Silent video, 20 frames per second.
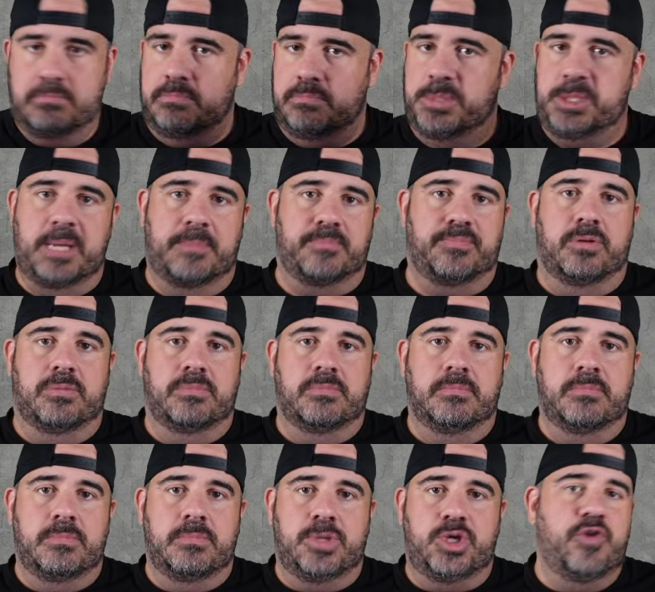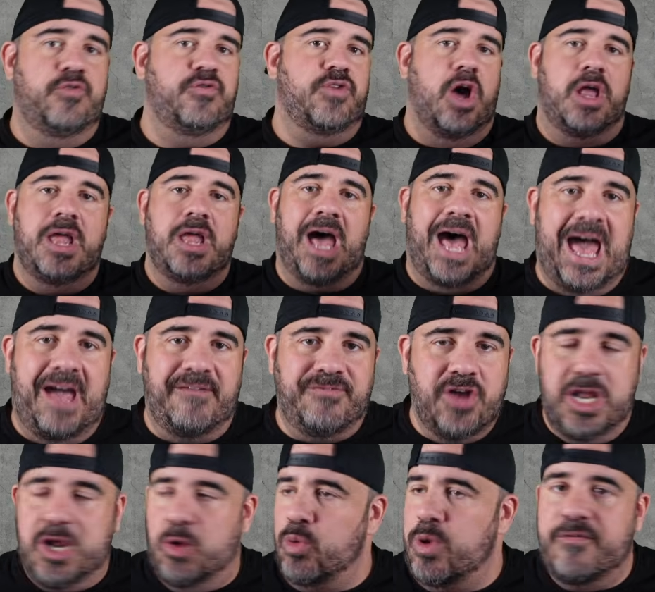Simple. You've done it. I've
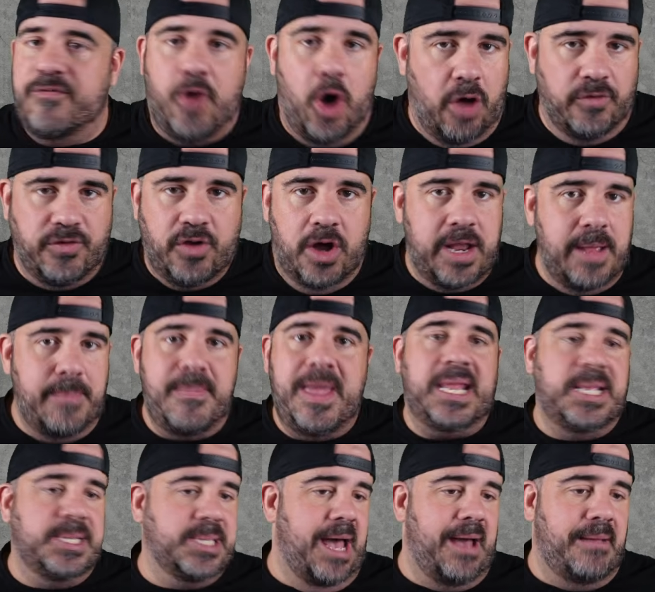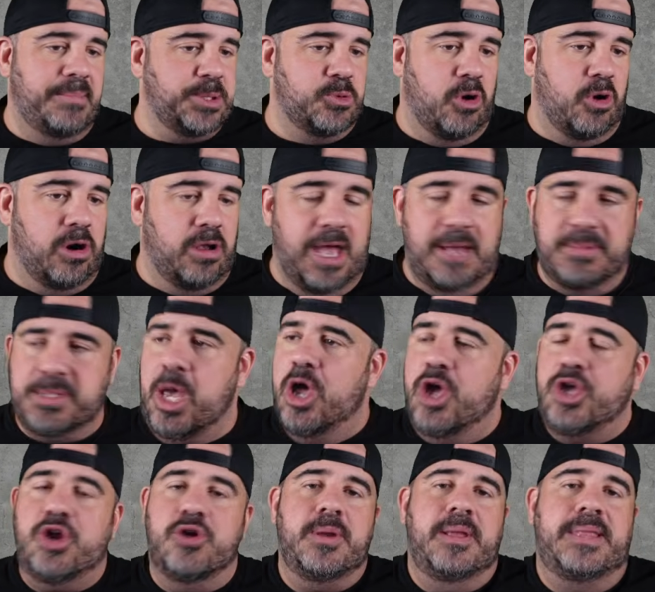done it. We've all done it many times through our lives.
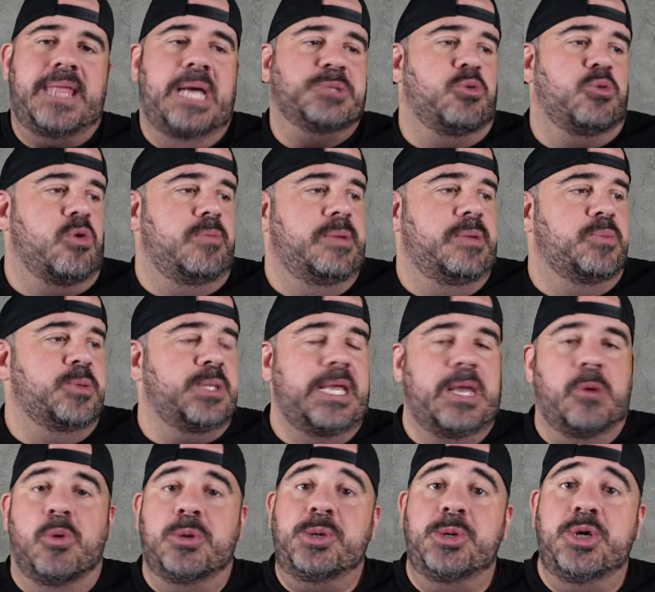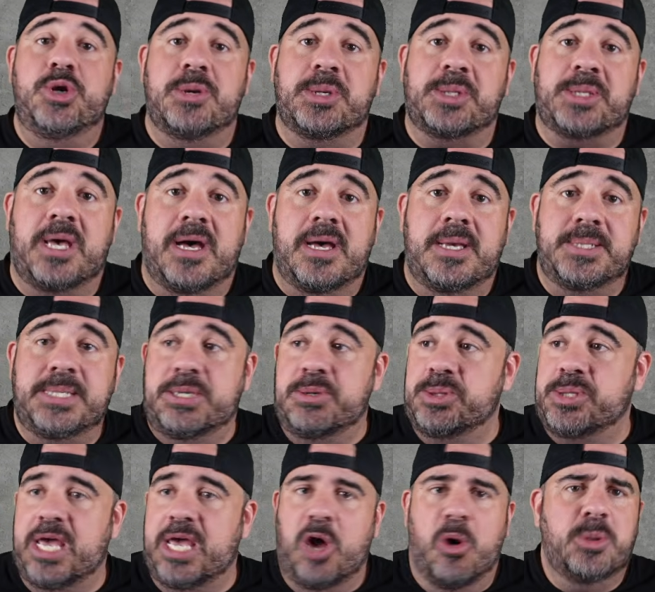That's where people say, what's your unit size? And you
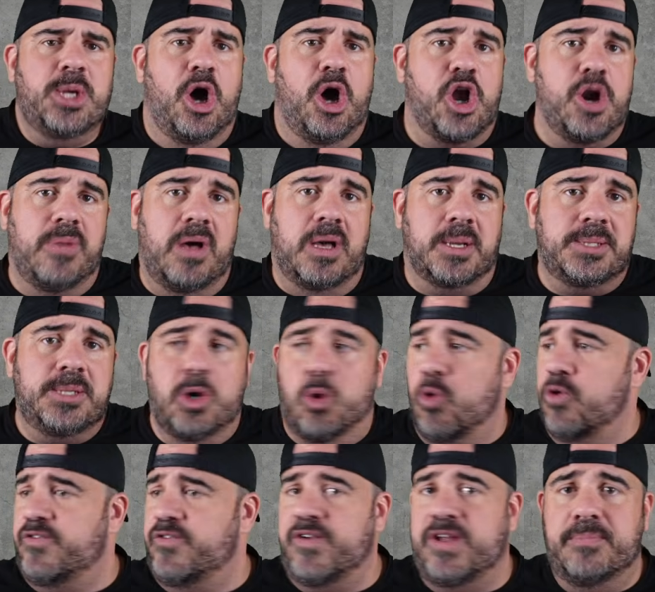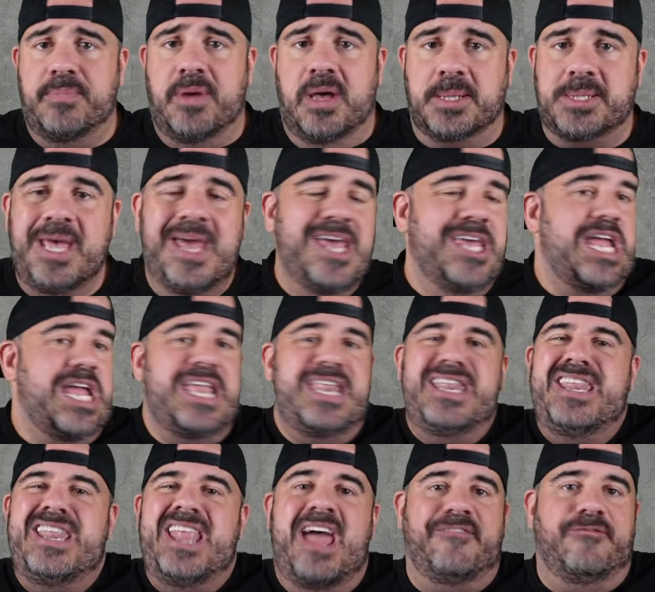say, oh, it's 100 bucks or it's 50 bucks. It
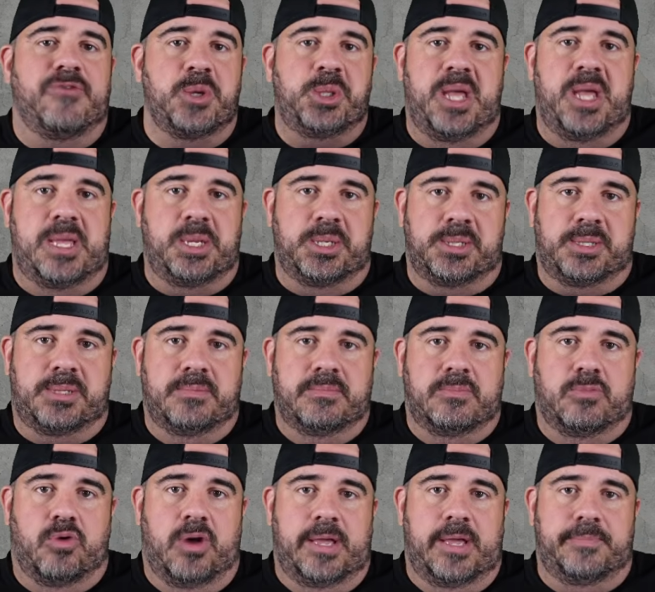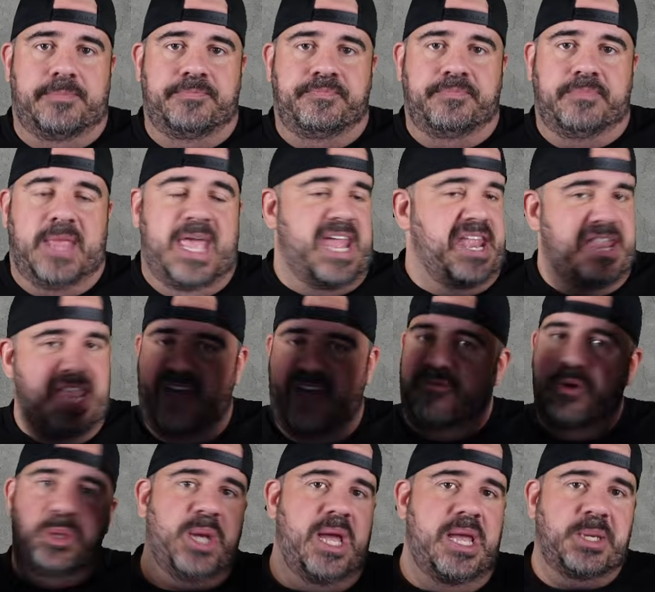never changes, right? It
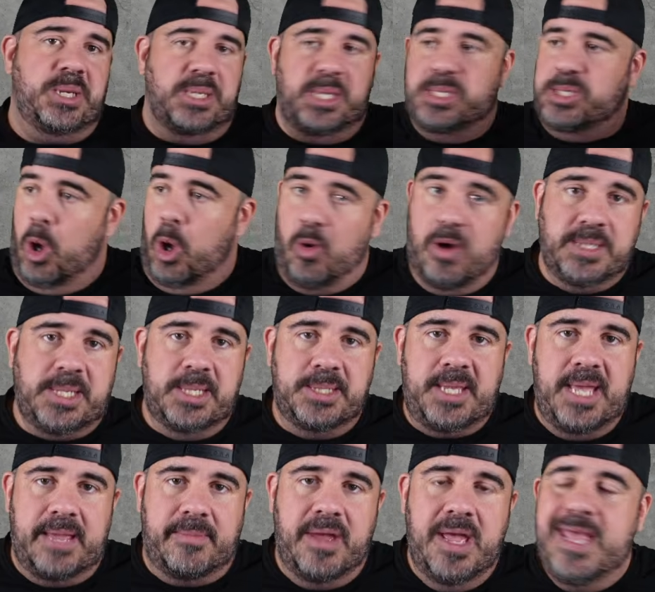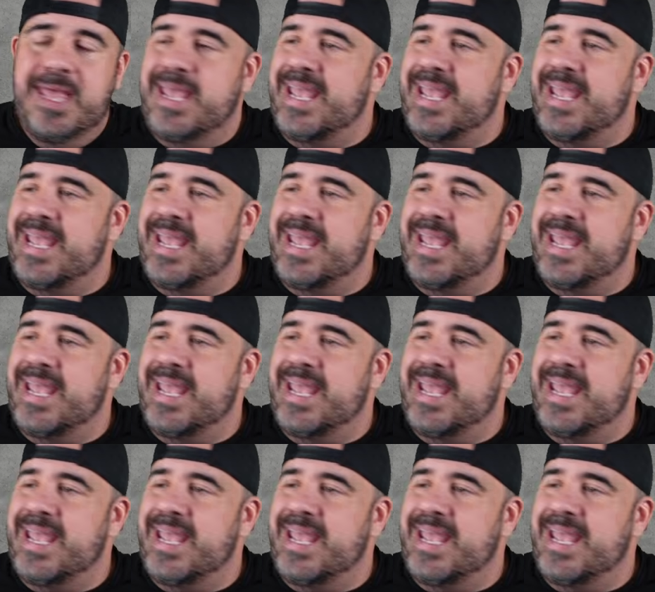never changes. It's always the same.